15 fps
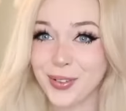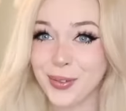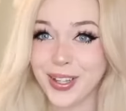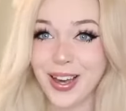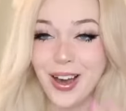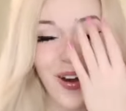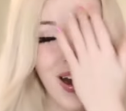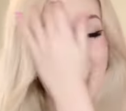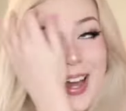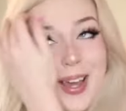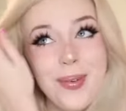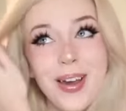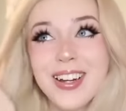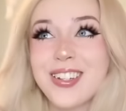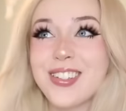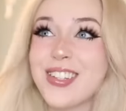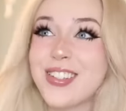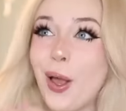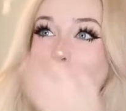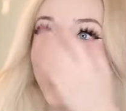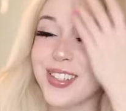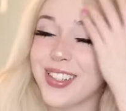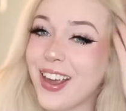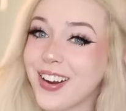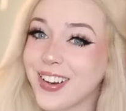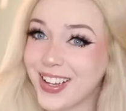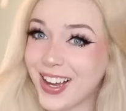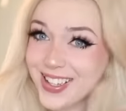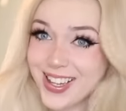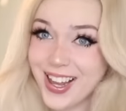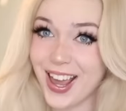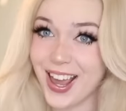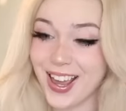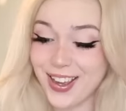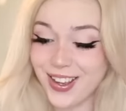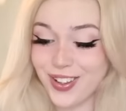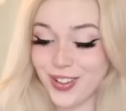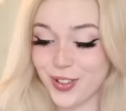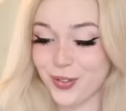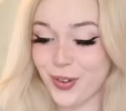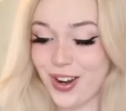here we go. I'm actually so scared, guys. I hate Ghost